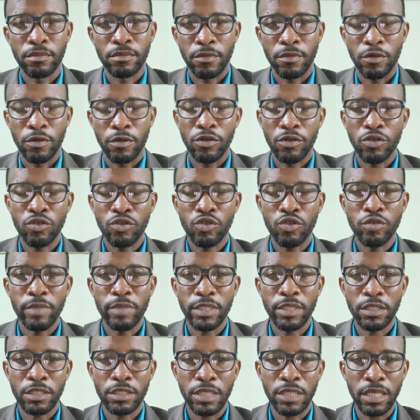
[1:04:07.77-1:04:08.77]
Or YouTube has
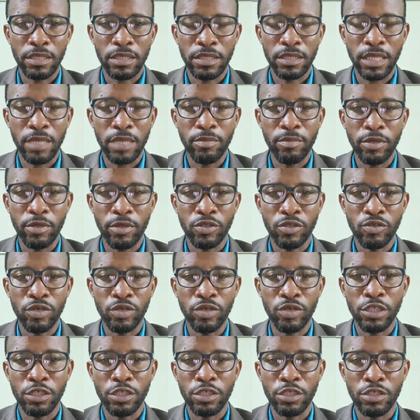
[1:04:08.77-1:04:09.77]
a timeout. So
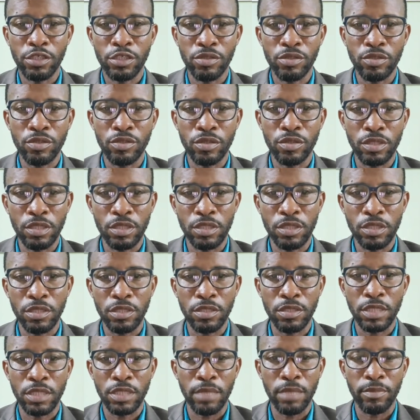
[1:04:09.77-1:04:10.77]
Angel Jones is on
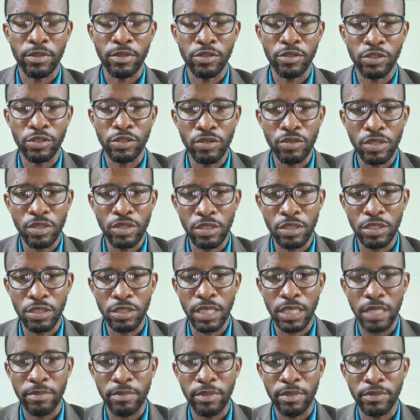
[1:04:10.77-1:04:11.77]
timeout. Jones is on
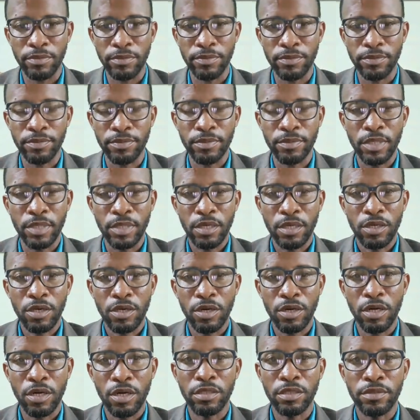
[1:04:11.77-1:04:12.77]
timeout.
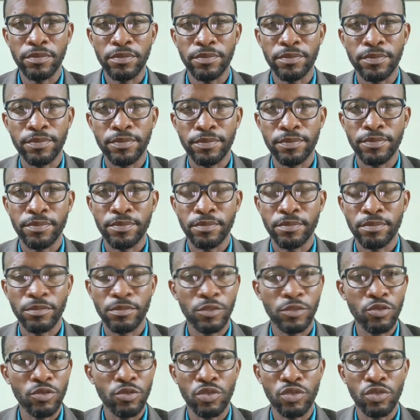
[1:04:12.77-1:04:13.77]
Gone.
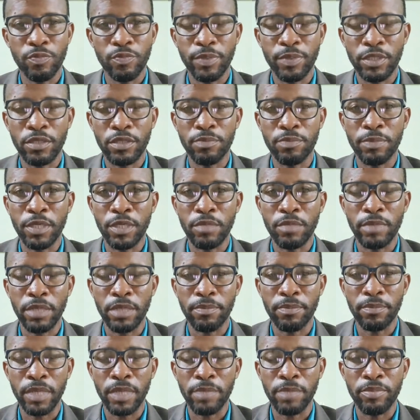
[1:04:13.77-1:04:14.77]
Too stupid to be on
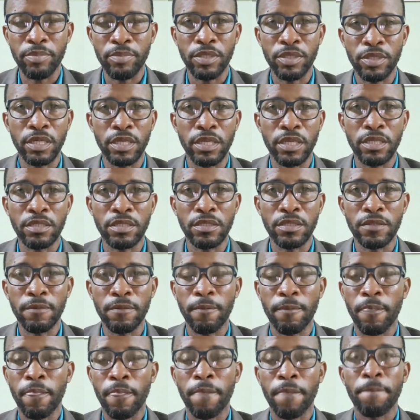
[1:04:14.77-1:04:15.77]
my broadcast.
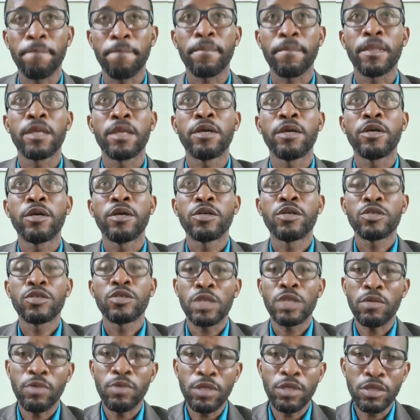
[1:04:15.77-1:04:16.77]
So
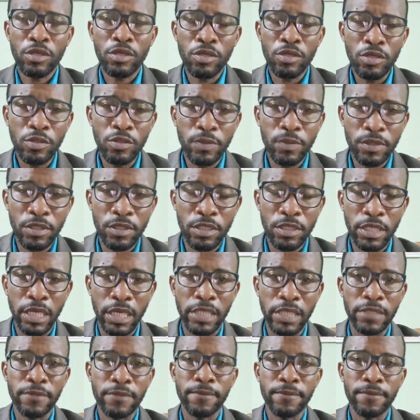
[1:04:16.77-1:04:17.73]
I want to close with tonight